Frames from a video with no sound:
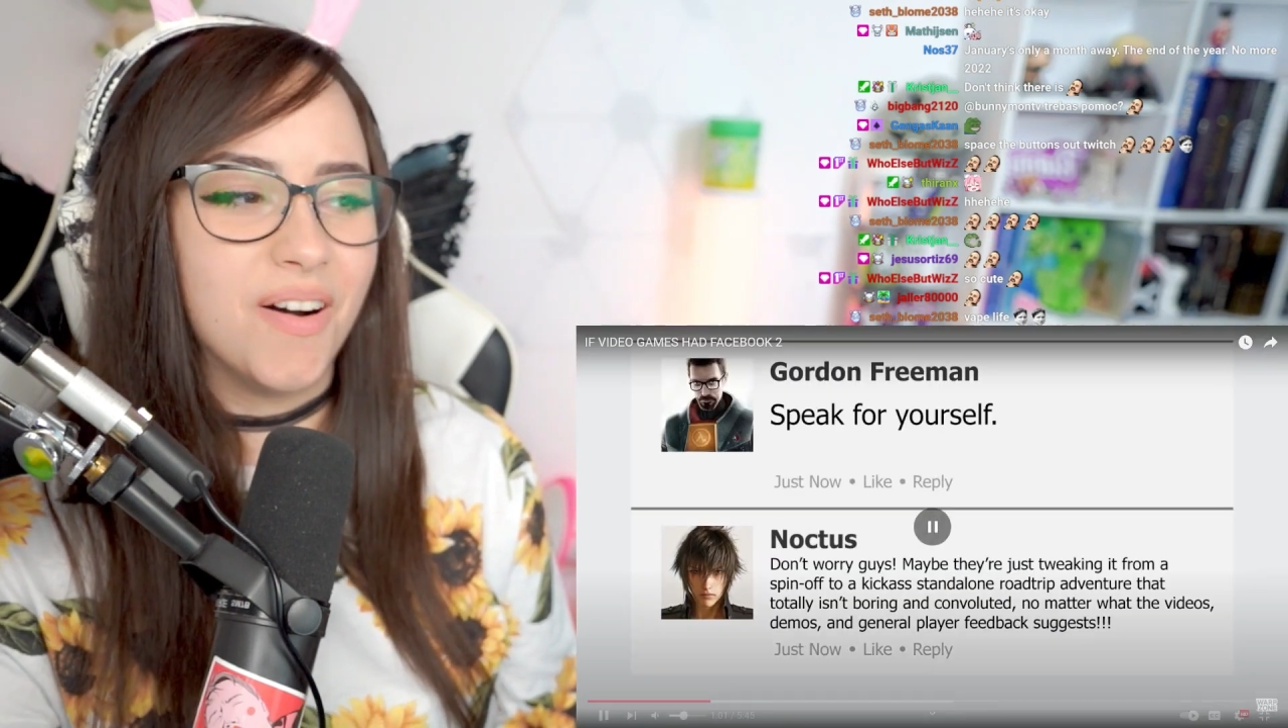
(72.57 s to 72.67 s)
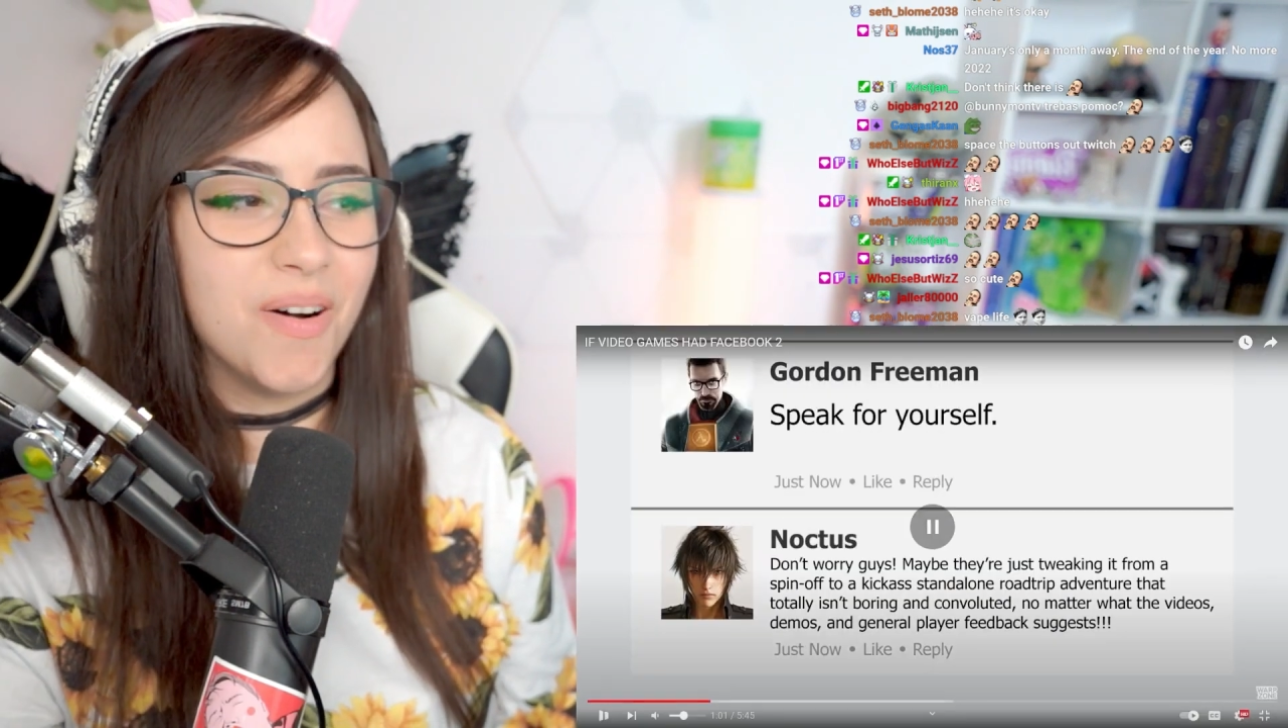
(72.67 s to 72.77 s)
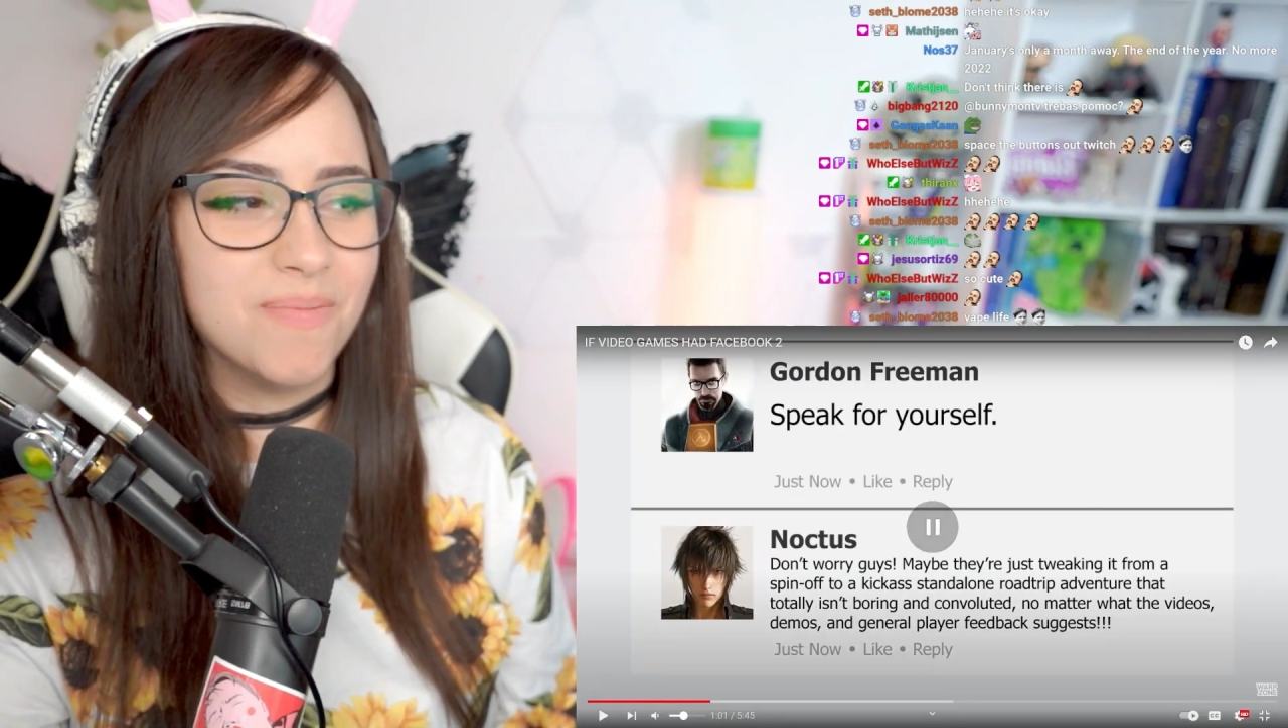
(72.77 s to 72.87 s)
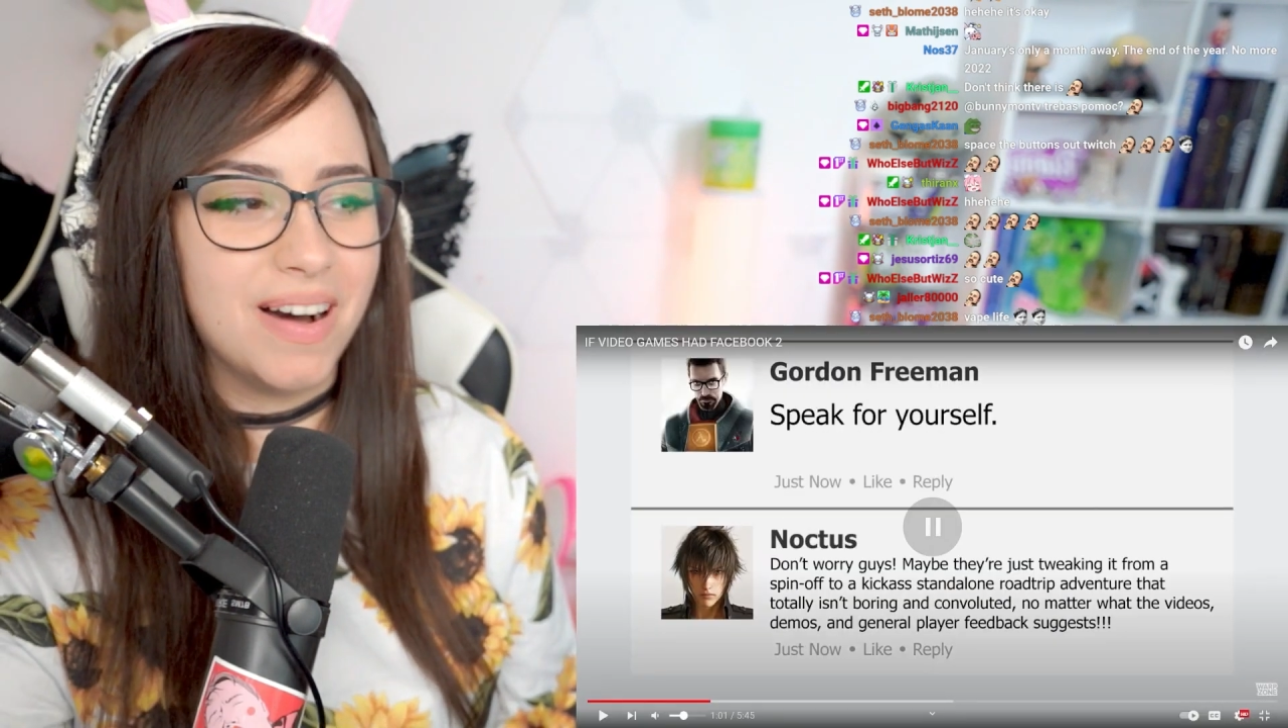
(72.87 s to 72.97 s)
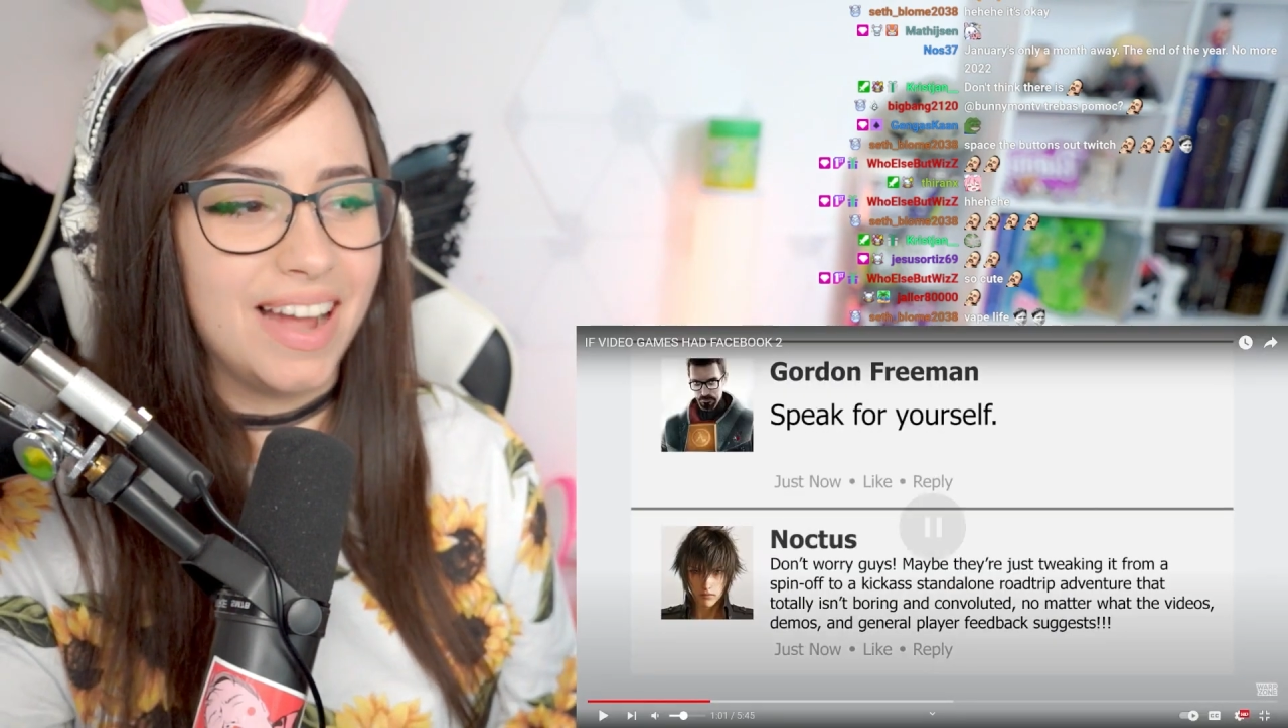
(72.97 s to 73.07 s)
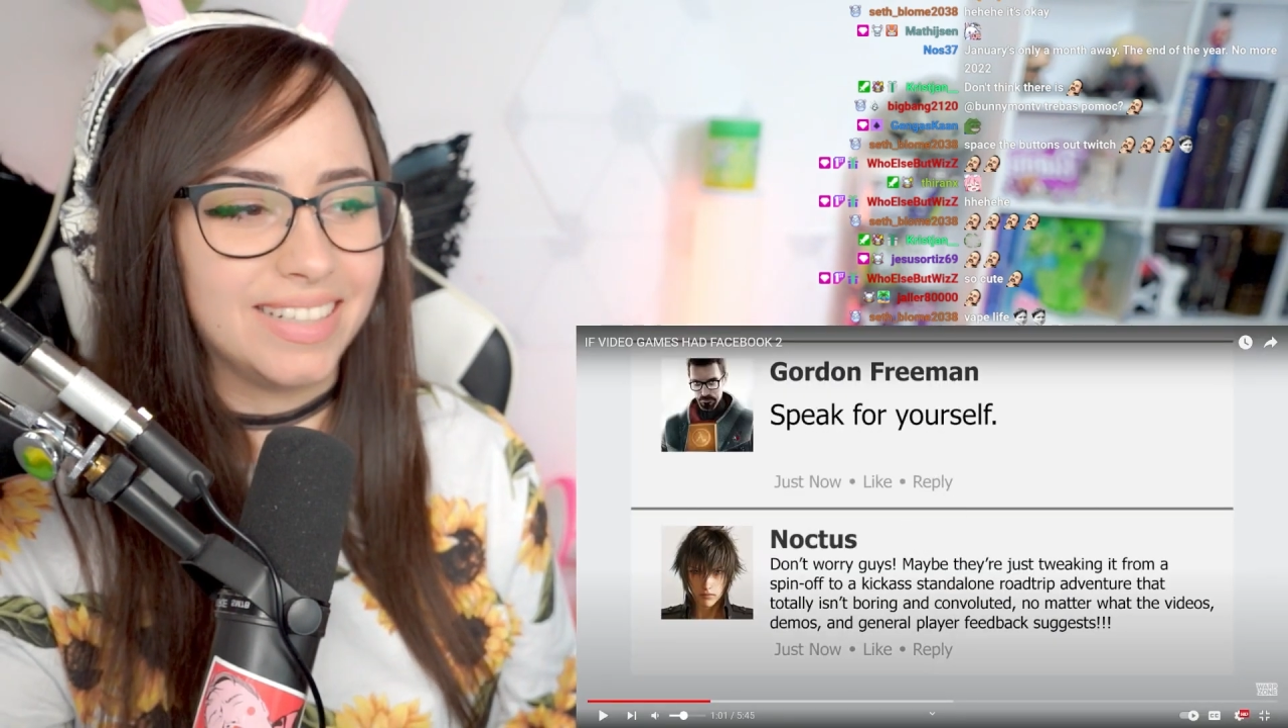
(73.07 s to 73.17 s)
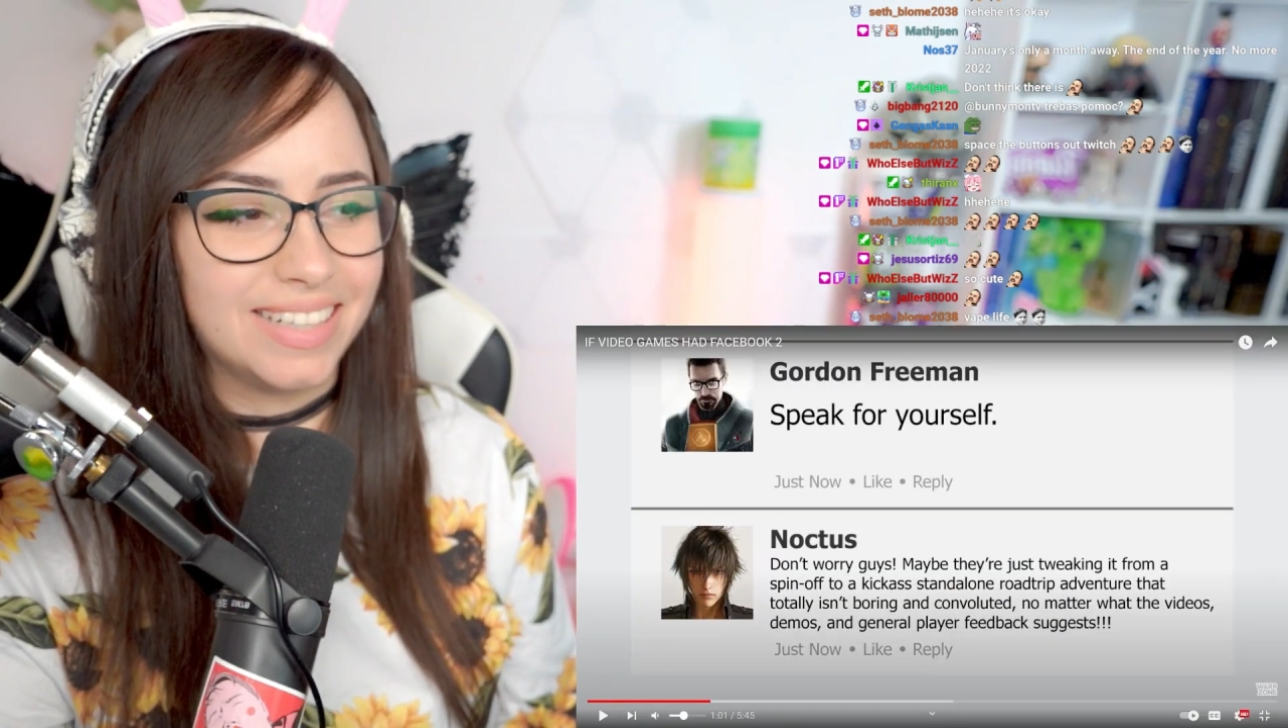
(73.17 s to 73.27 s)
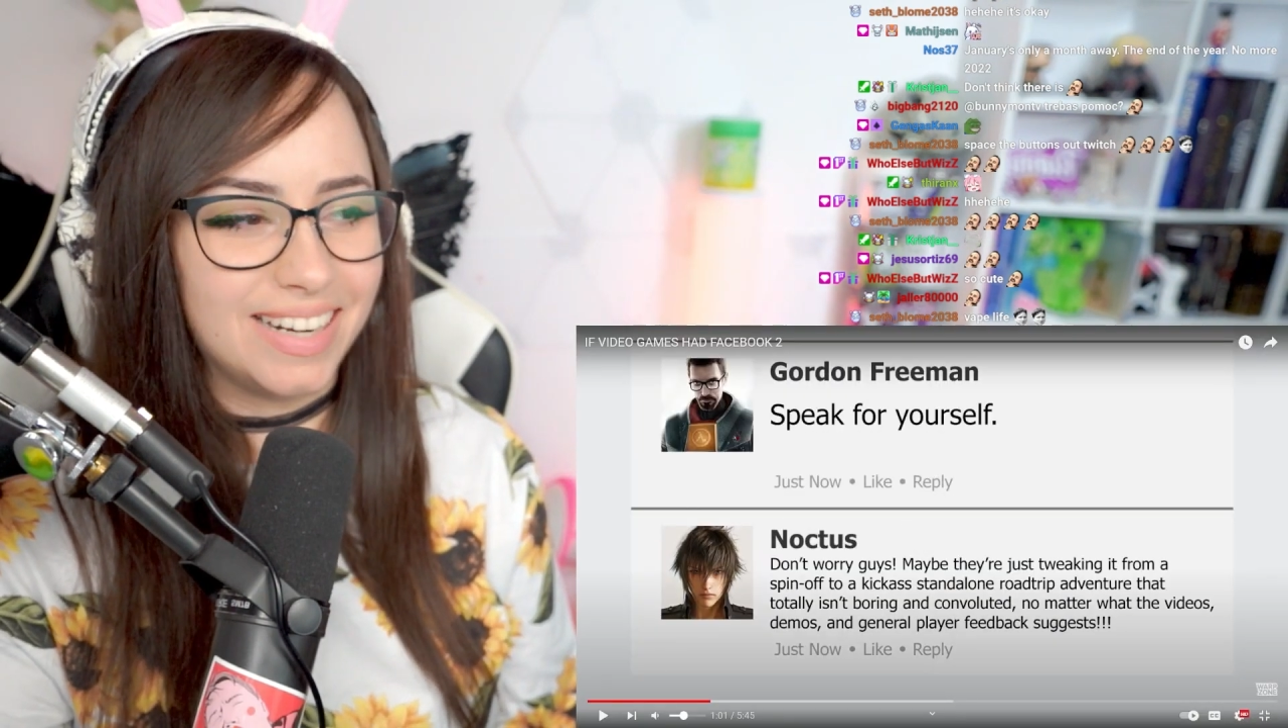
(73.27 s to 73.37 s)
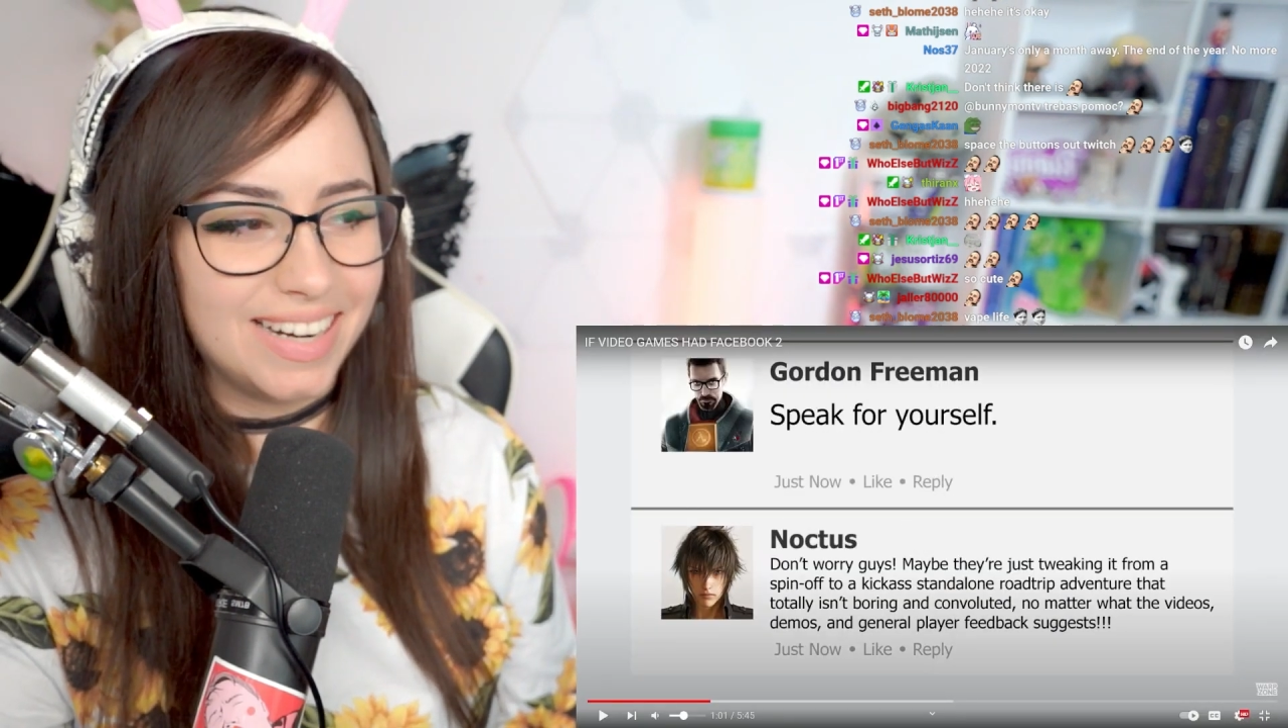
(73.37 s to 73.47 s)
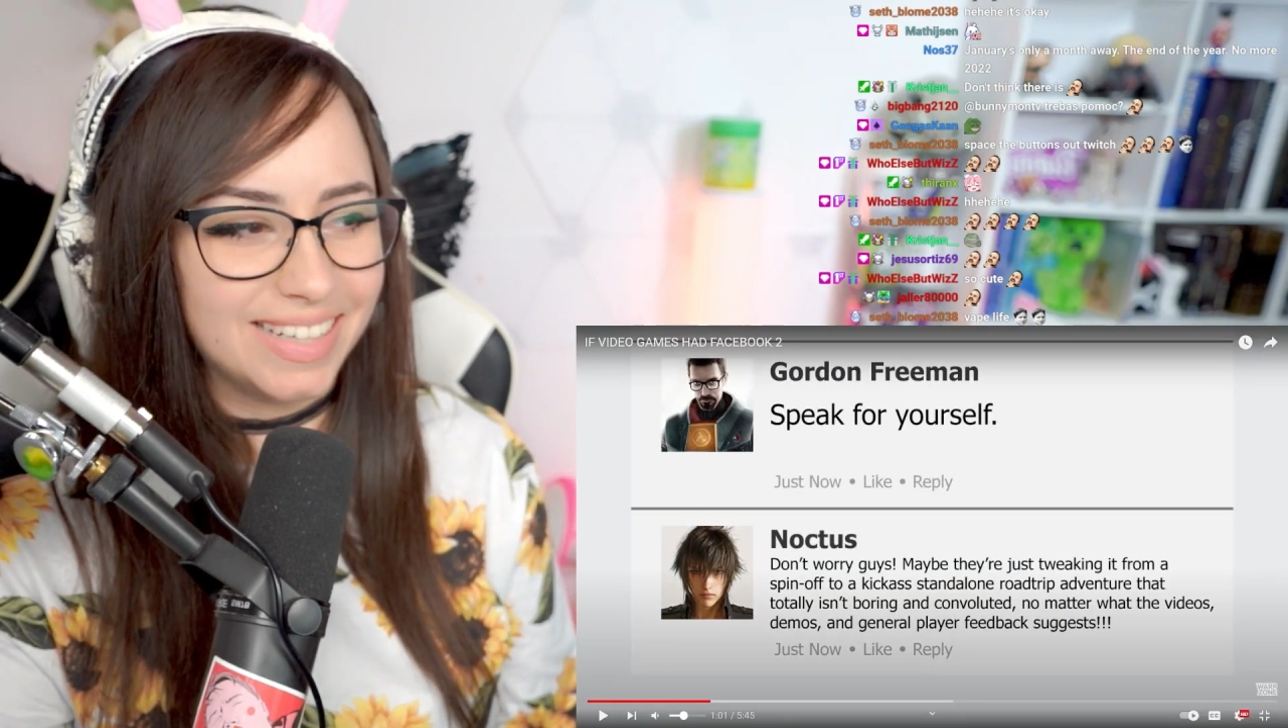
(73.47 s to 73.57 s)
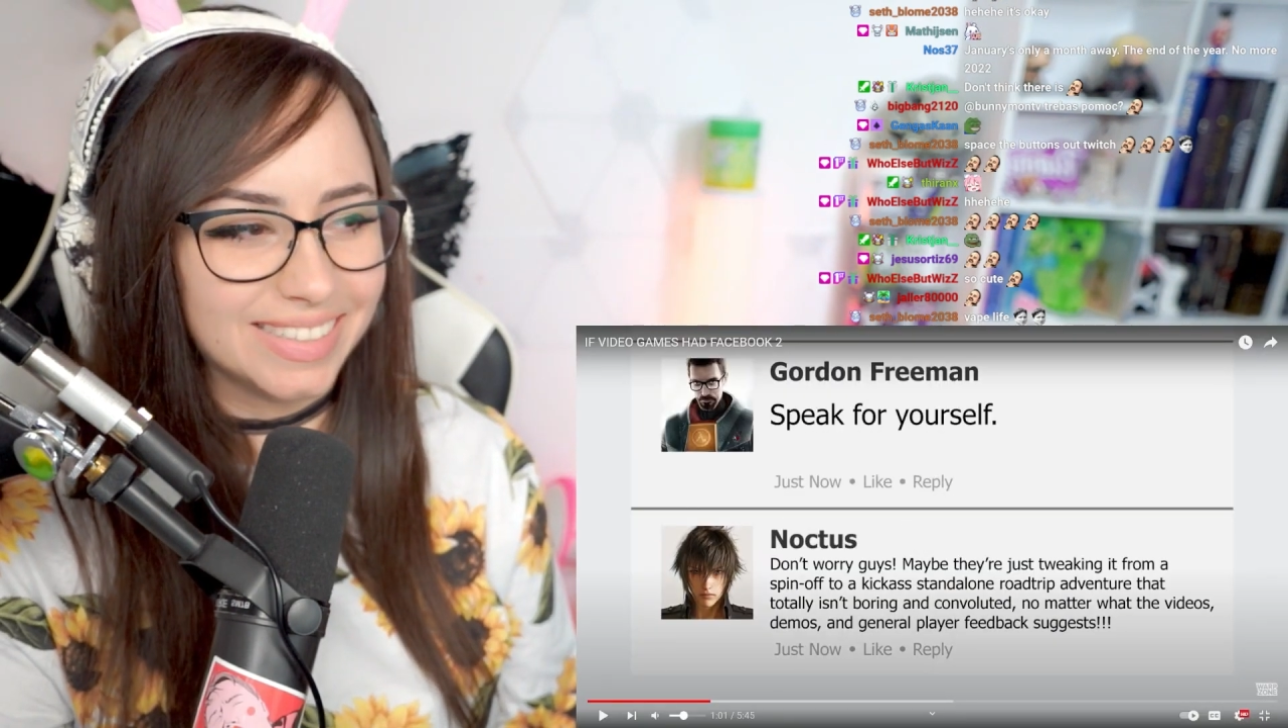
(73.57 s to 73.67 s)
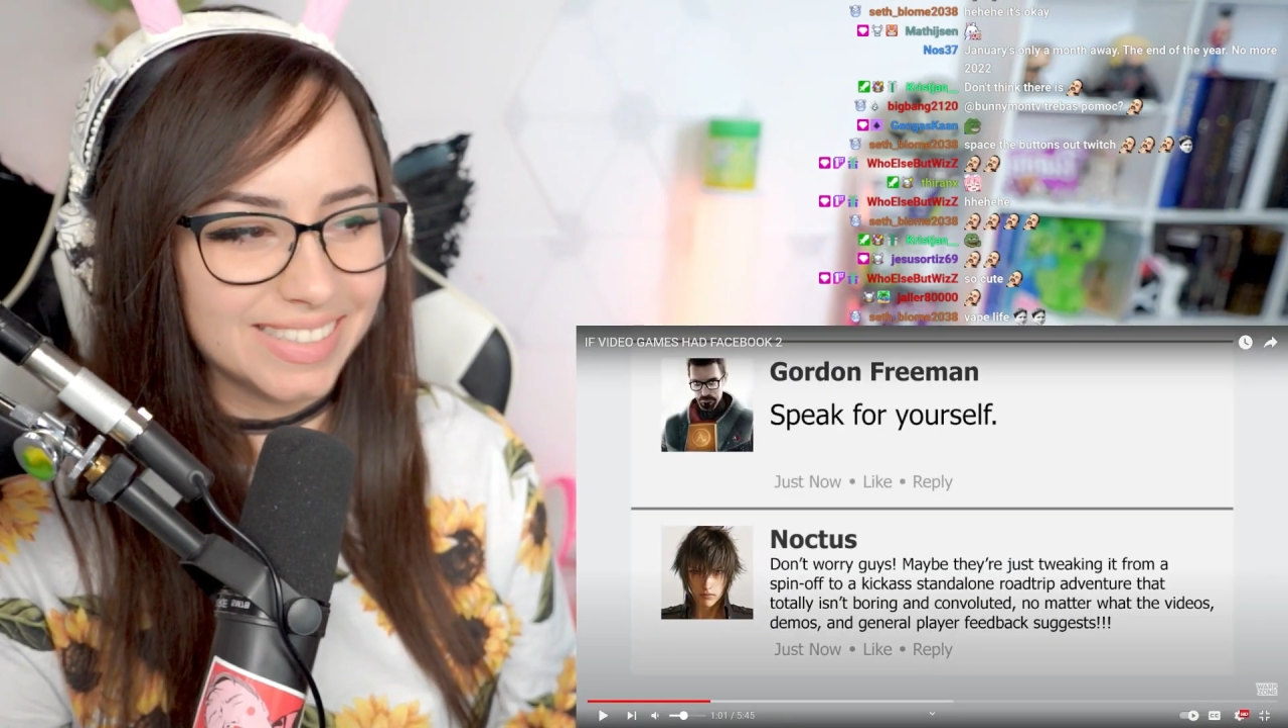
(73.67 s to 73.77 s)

Oh my god,